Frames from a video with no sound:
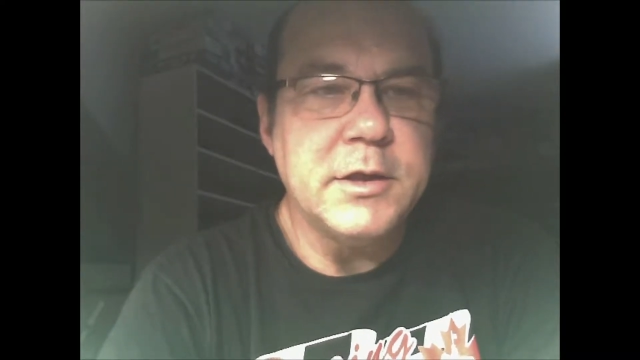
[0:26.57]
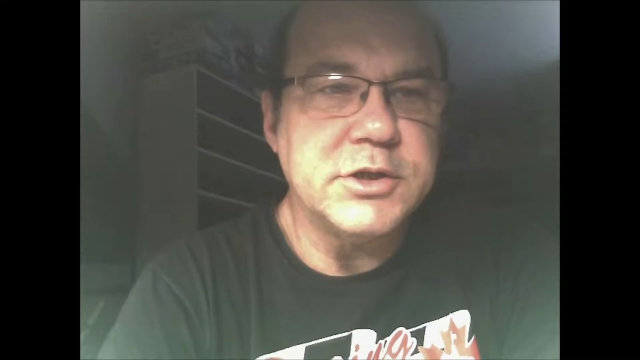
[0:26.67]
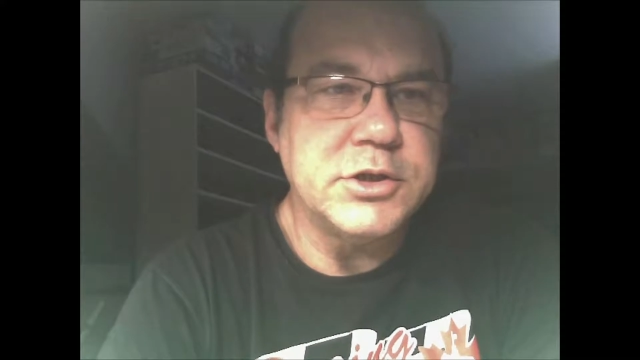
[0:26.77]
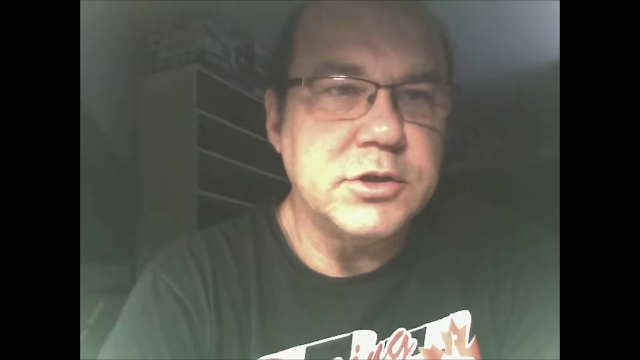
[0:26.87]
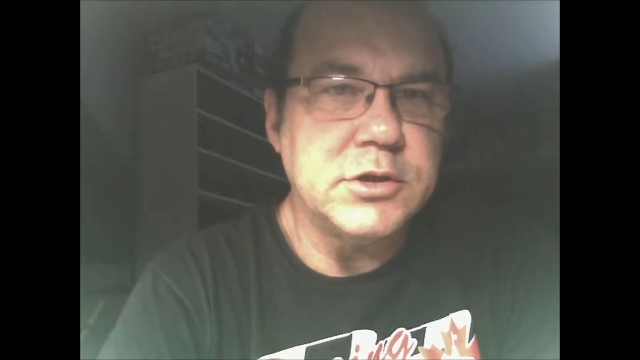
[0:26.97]

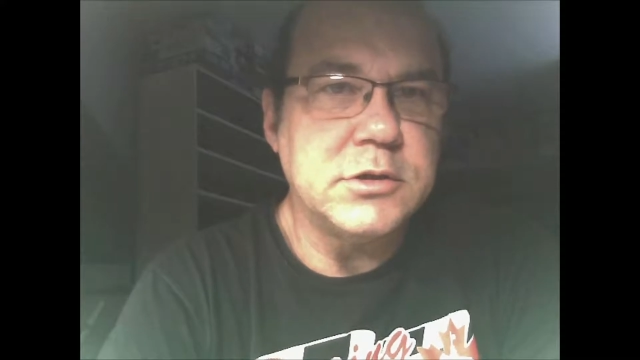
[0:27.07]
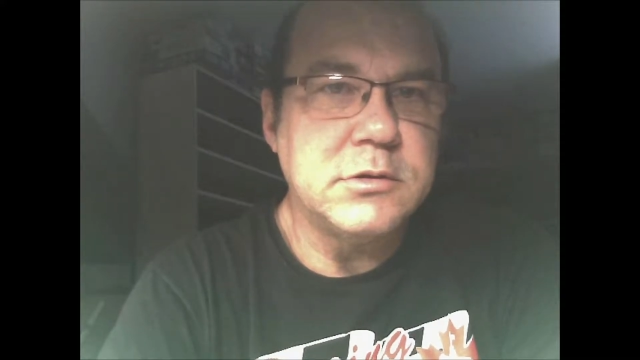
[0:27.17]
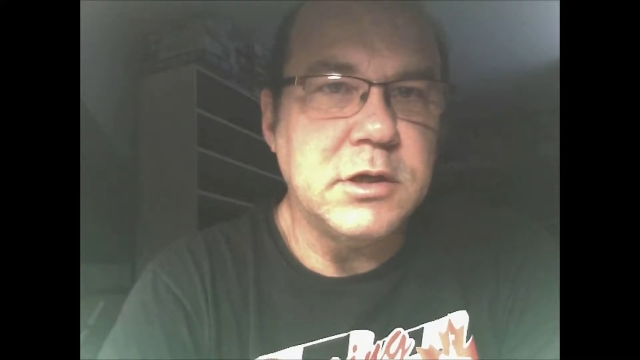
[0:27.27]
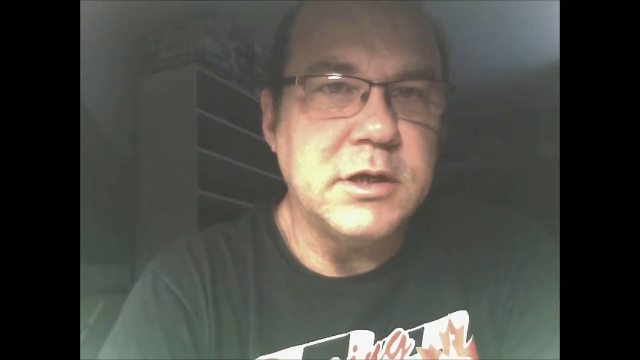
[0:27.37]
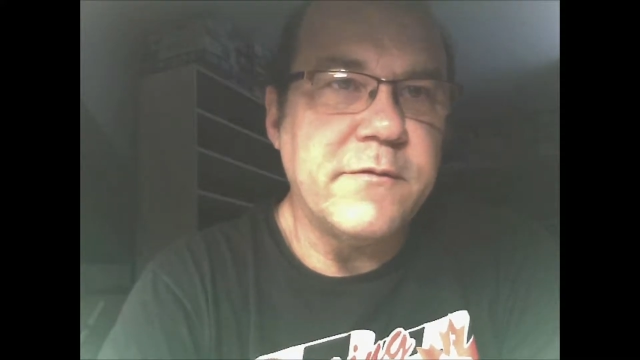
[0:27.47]
This is
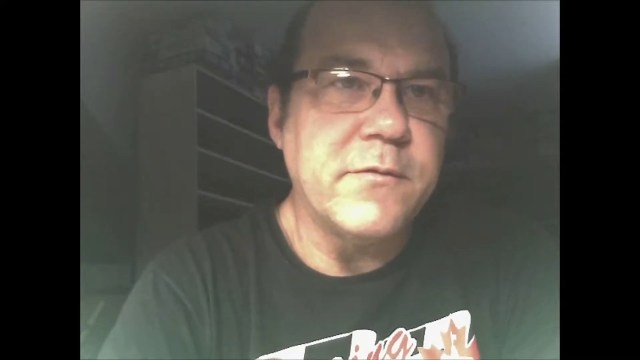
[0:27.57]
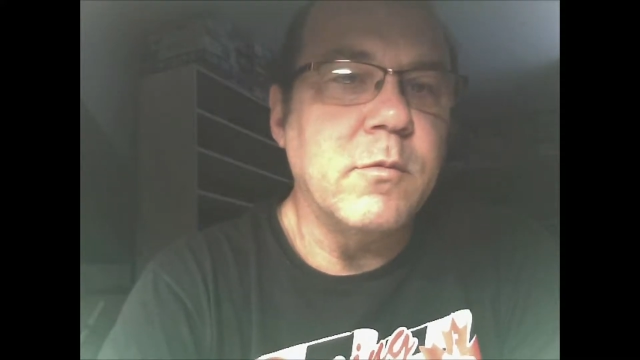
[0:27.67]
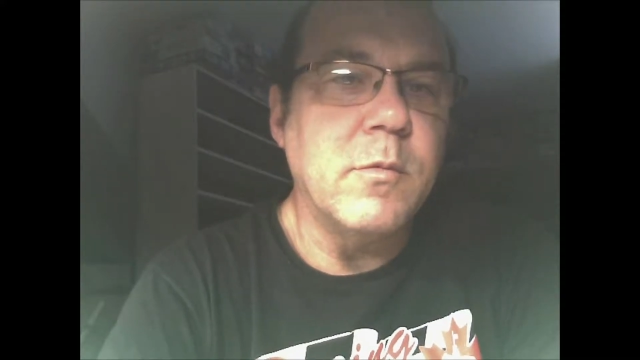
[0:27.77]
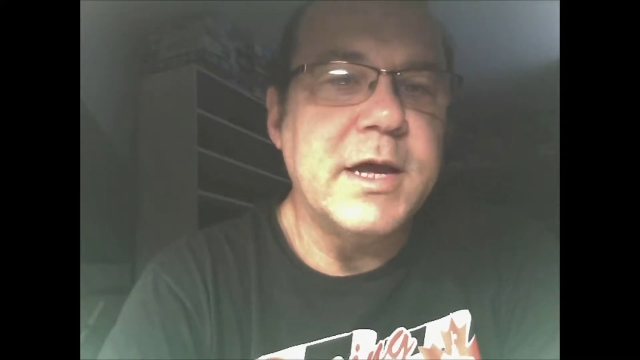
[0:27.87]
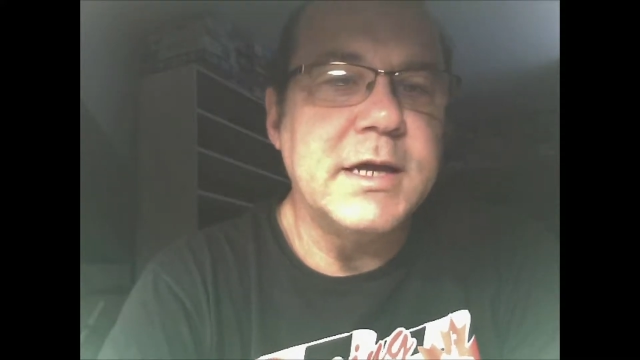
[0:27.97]
just the
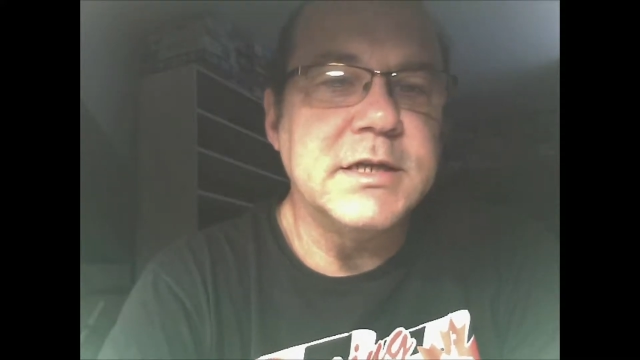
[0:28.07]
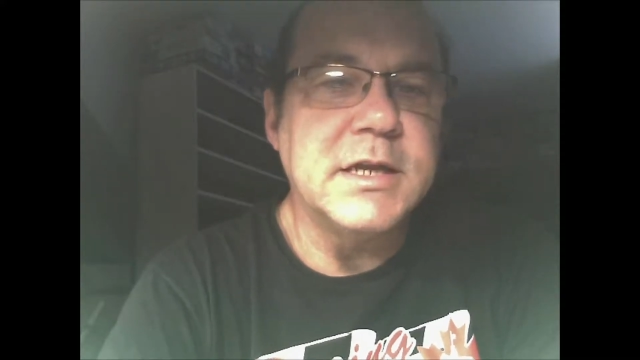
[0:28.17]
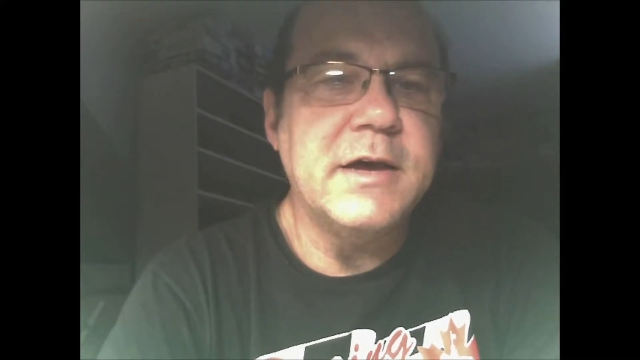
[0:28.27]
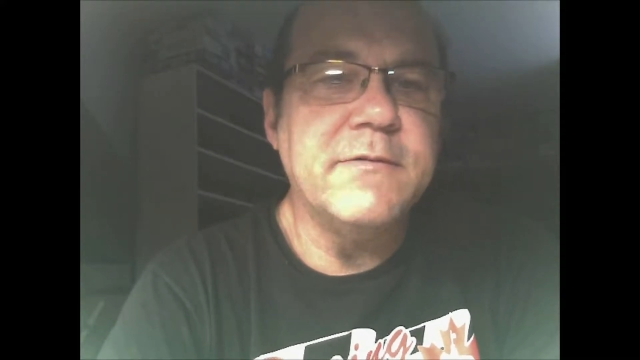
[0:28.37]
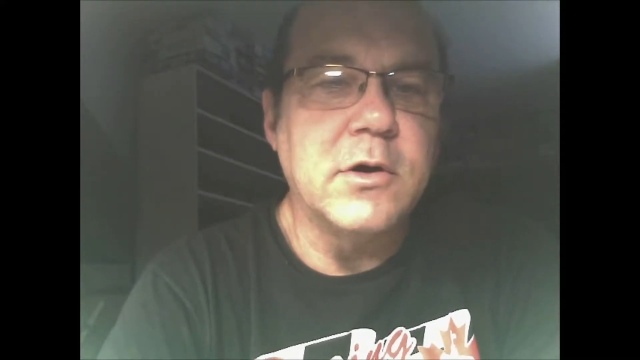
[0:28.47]
different ways
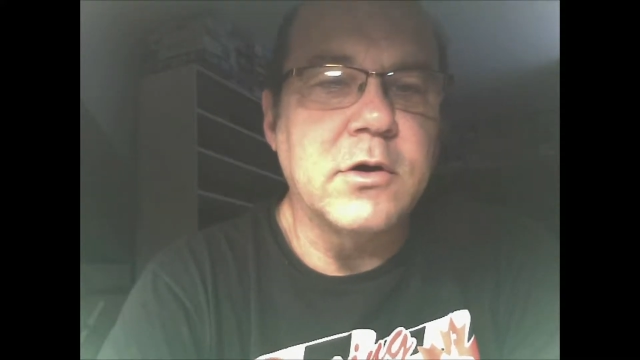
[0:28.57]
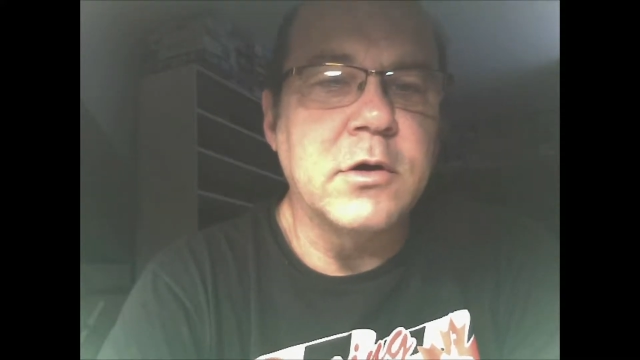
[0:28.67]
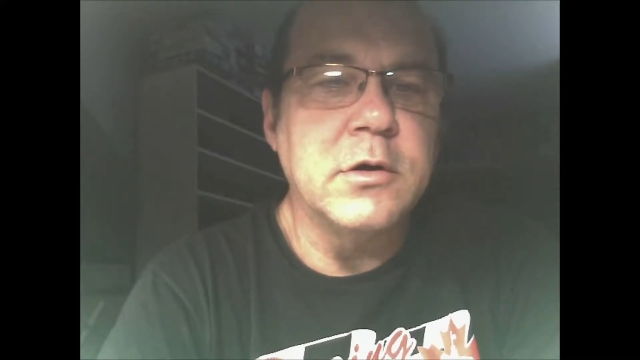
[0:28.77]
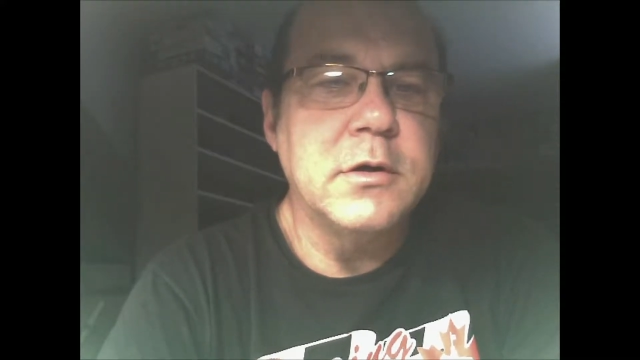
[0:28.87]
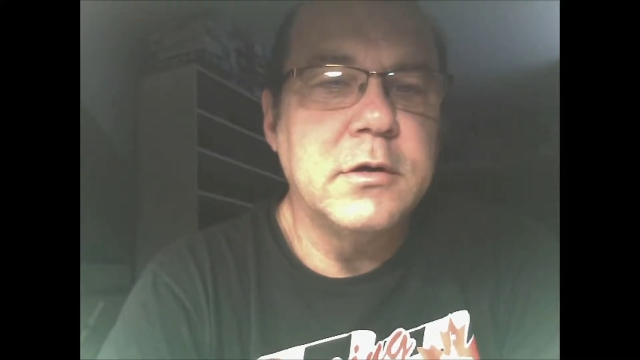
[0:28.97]
that I've
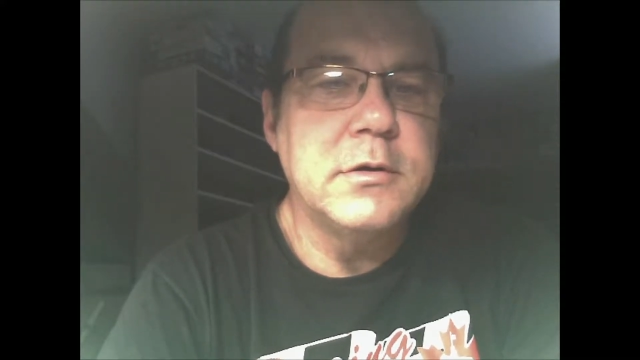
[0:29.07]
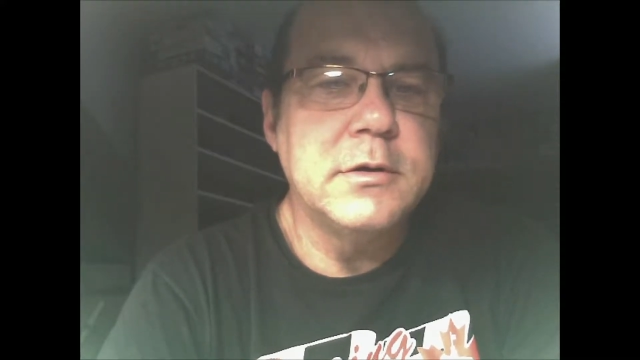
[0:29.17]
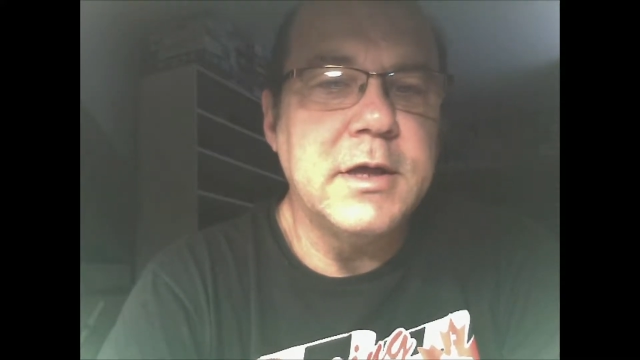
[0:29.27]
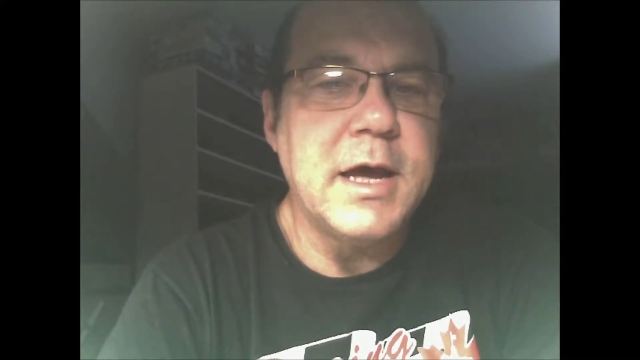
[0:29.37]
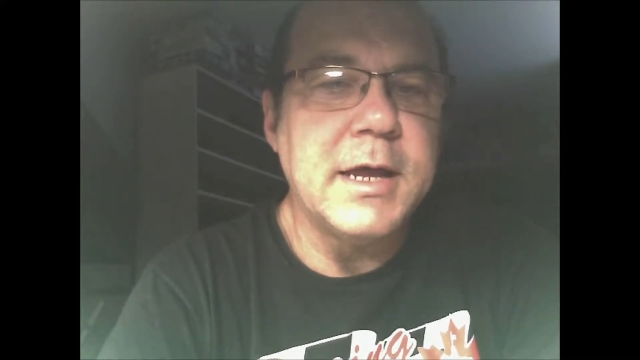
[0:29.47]
learned
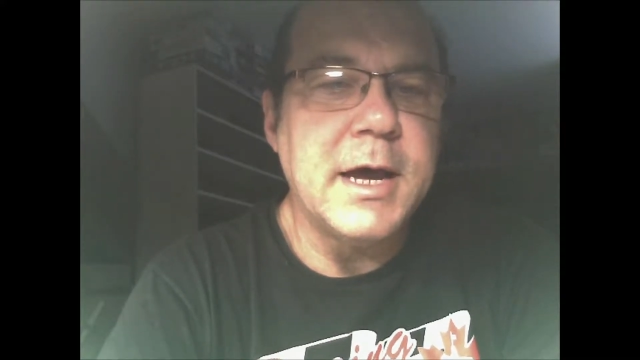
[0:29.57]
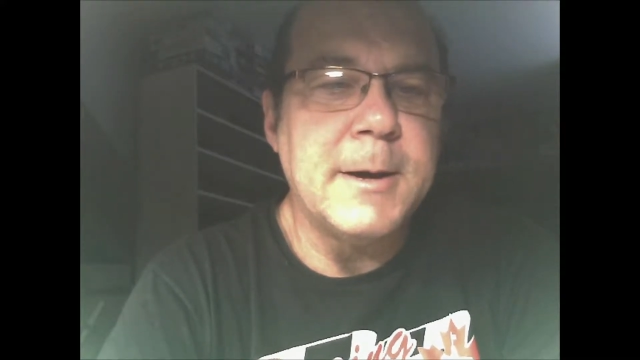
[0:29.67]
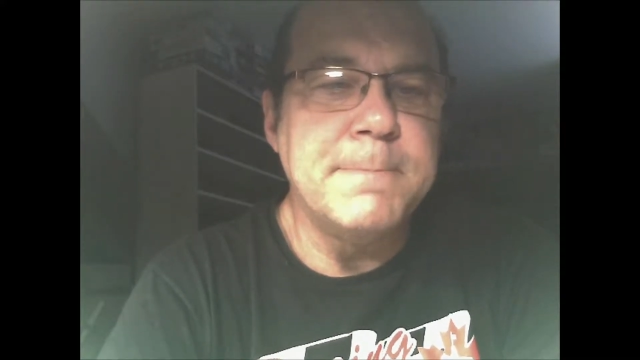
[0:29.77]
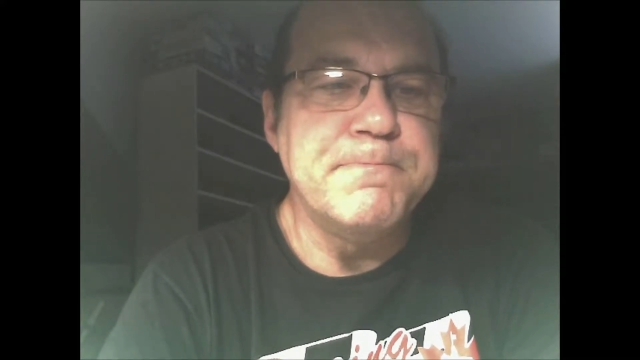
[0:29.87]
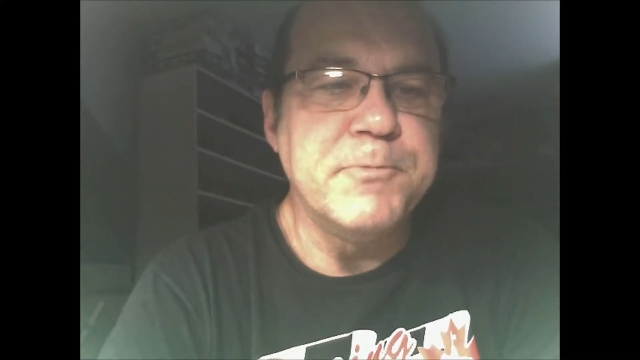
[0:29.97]

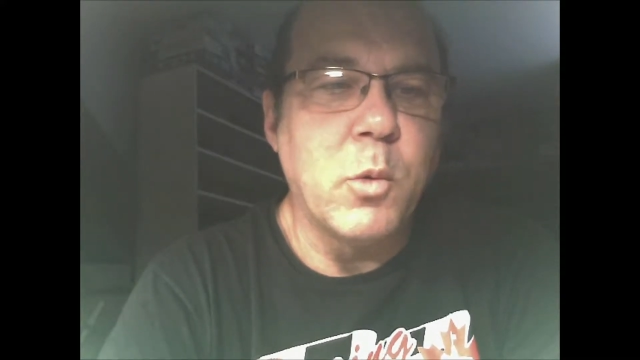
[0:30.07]
that